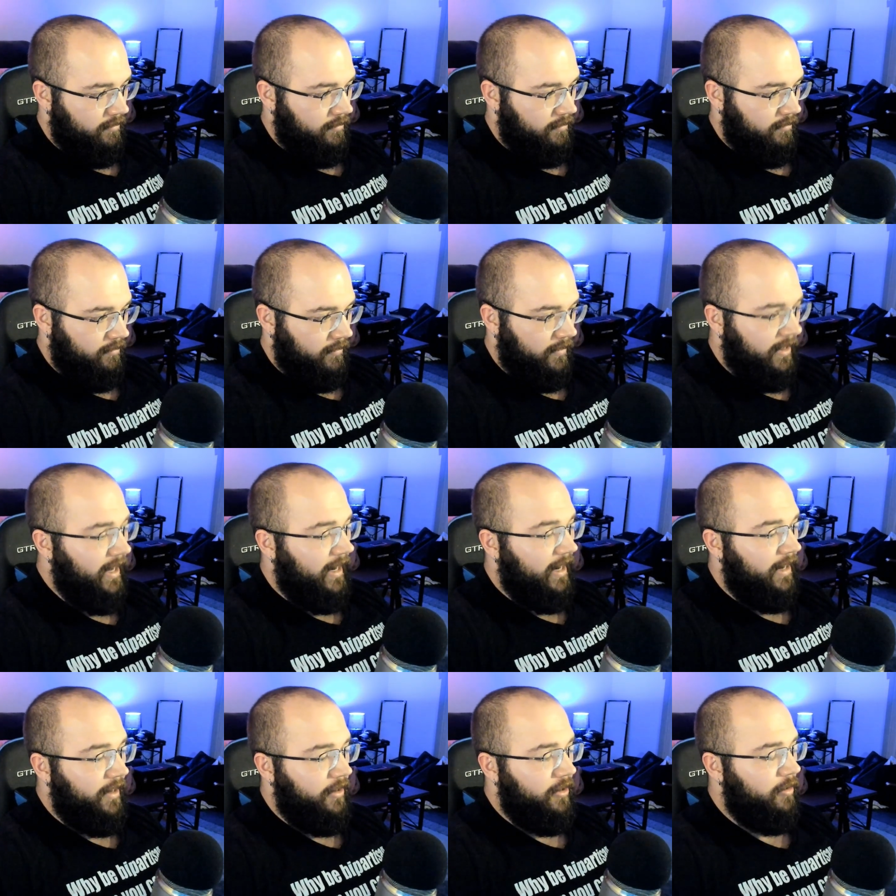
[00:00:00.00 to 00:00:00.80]
Yeah,
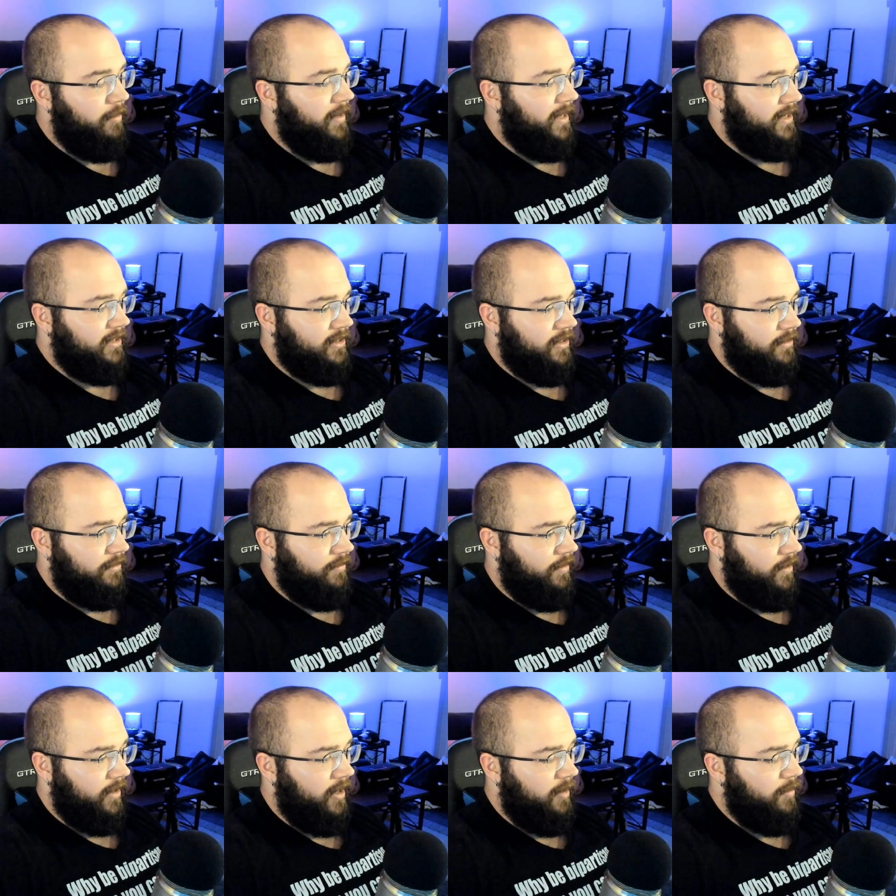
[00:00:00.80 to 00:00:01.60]
I do because they're
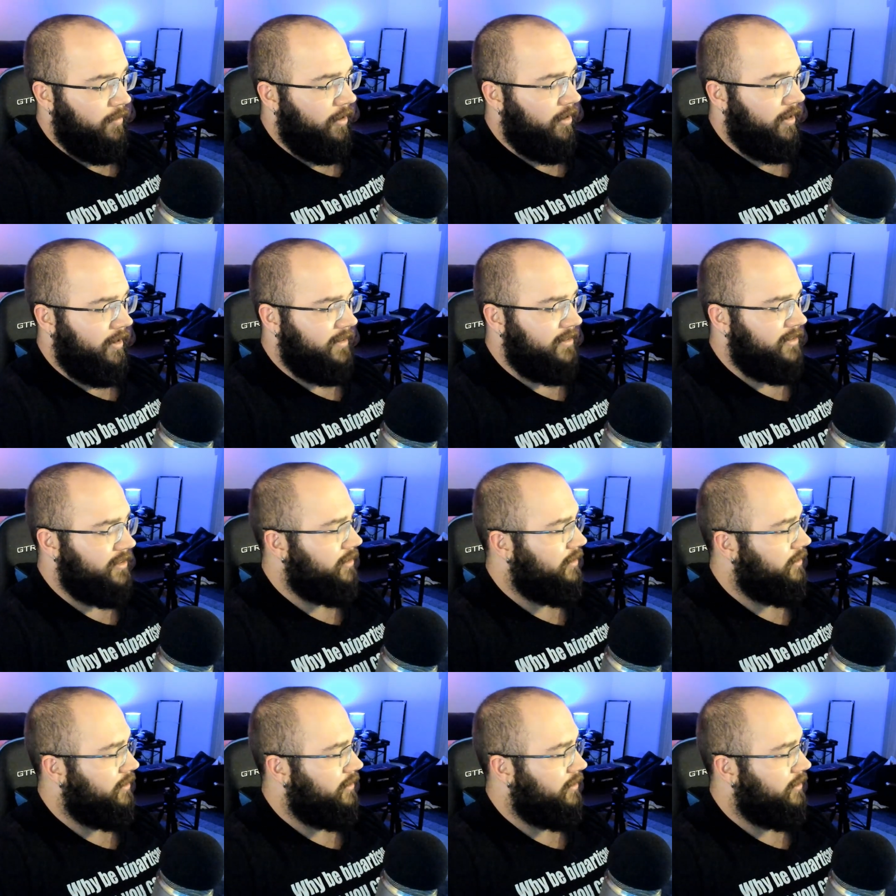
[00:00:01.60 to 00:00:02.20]
fucking morons.